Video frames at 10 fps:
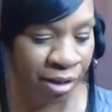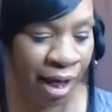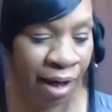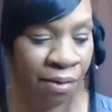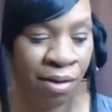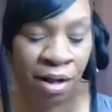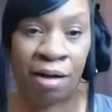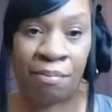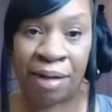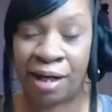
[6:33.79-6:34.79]
now
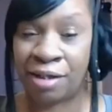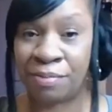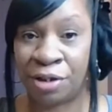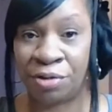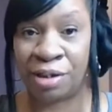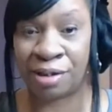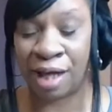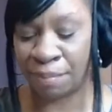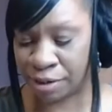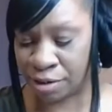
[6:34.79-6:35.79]
my husband uses
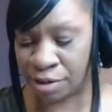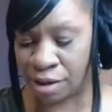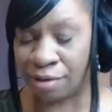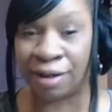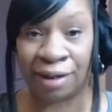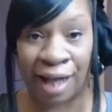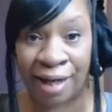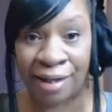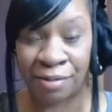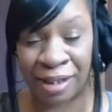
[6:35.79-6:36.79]
epsom salt a
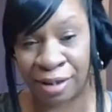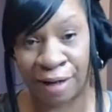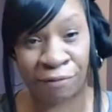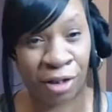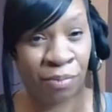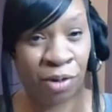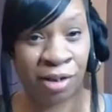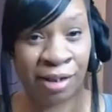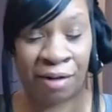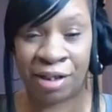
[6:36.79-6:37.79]
lot especially after he
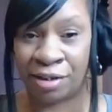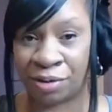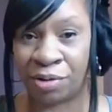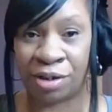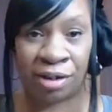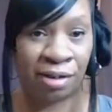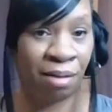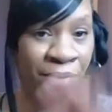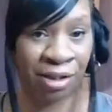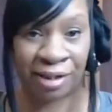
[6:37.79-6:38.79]
works out he soaks in a
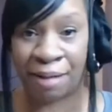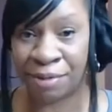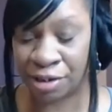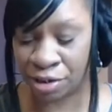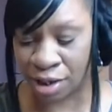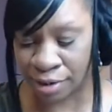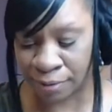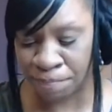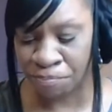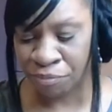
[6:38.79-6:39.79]
tub with his epsom salts
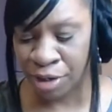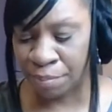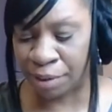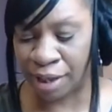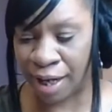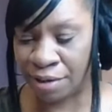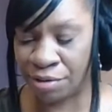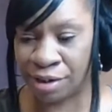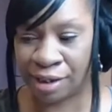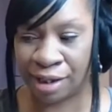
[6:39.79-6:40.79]
but i
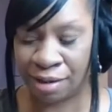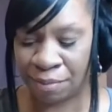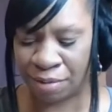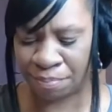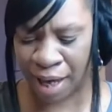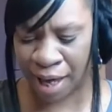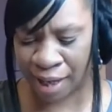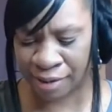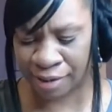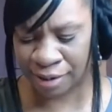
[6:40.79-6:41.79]
usually get him the
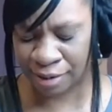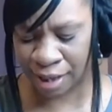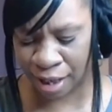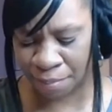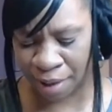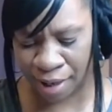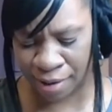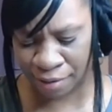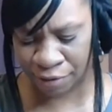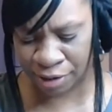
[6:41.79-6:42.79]
bags this time i
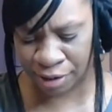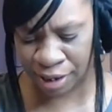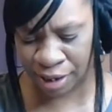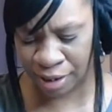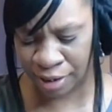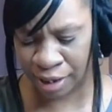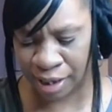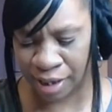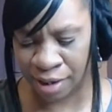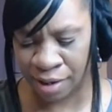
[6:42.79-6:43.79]
never seen
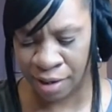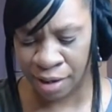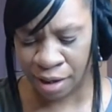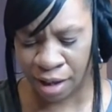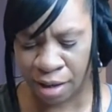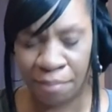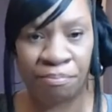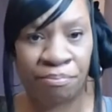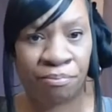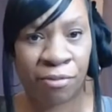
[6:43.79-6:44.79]
the
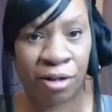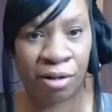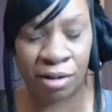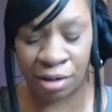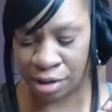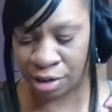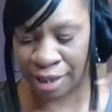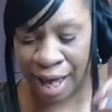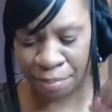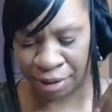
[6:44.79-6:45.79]
um the
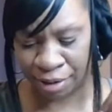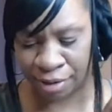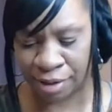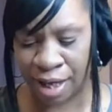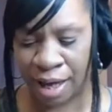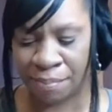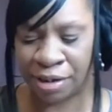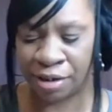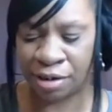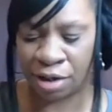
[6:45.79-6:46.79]
tablets
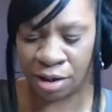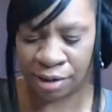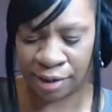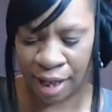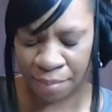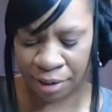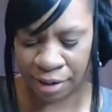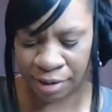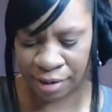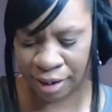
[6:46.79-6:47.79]
epsom salt
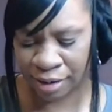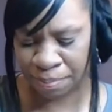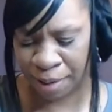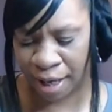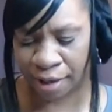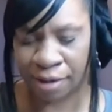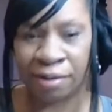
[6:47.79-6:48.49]
tablets six pack